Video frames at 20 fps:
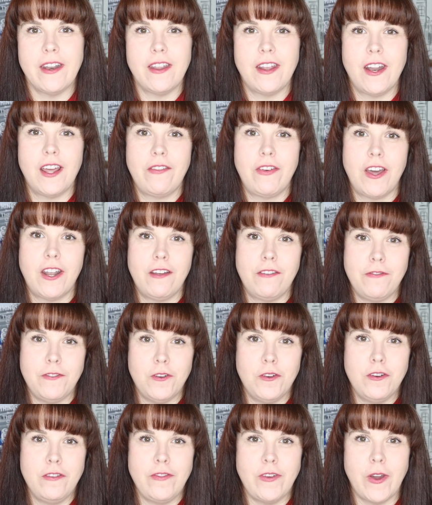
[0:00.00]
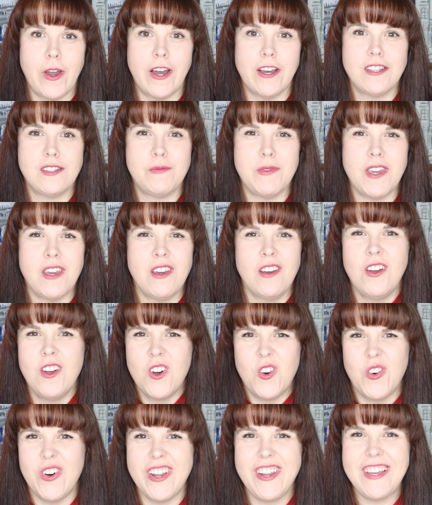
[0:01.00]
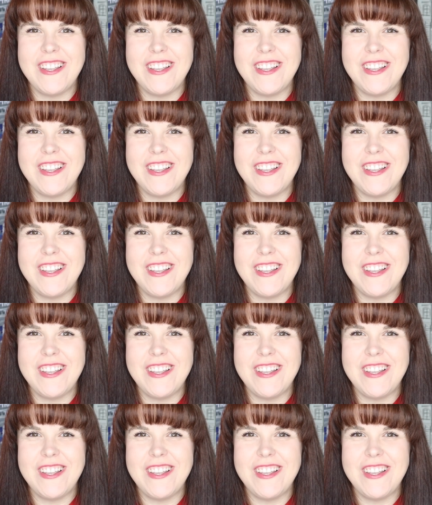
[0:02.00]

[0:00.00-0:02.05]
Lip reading: And I've had a few of you ask me, what